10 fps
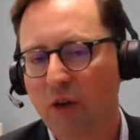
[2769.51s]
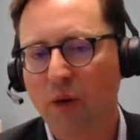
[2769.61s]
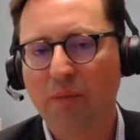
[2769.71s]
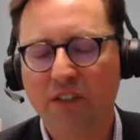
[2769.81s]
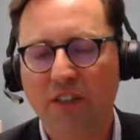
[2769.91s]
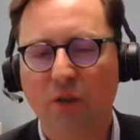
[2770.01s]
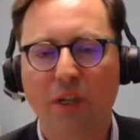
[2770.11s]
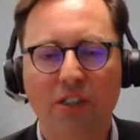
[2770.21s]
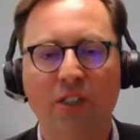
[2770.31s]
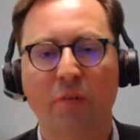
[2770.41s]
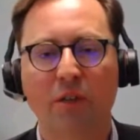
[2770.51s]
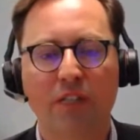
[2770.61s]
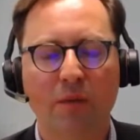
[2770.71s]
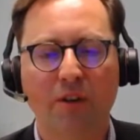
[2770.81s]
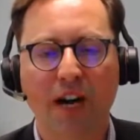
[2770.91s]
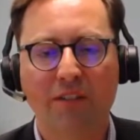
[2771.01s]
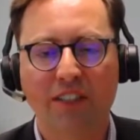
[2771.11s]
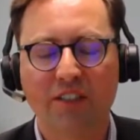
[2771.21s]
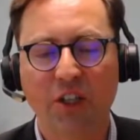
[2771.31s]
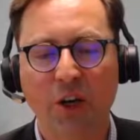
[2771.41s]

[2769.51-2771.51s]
going back to the question about demographics,